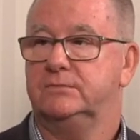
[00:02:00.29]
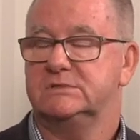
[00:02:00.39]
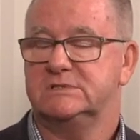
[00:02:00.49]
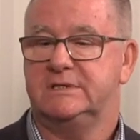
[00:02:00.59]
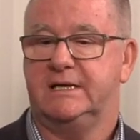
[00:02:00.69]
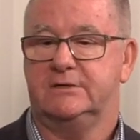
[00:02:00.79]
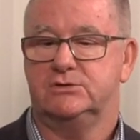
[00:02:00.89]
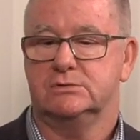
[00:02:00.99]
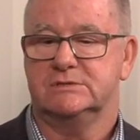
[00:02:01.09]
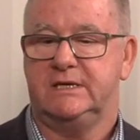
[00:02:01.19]
sit down and
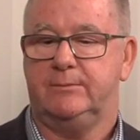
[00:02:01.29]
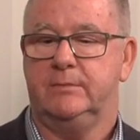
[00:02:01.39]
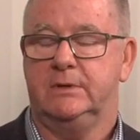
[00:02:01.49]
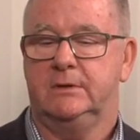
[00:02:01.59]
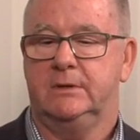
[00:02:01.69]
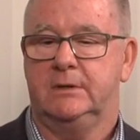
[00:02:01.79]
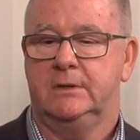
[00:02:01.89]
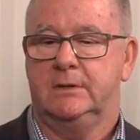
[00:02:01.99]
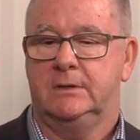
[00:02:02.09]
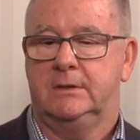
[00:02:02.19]
talk to him,
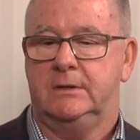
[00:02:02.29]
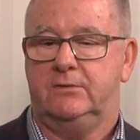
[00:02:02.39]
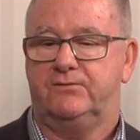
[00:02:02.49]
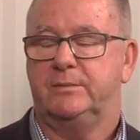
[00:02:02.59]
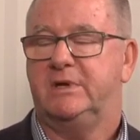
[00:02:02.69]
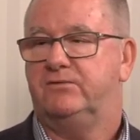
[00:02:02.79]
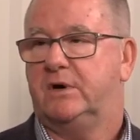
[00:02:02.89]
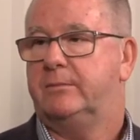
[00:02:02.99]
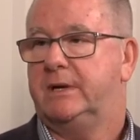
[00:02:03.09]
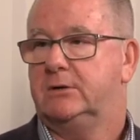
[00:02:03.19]
from the
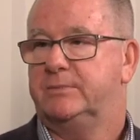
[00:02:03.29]
environmental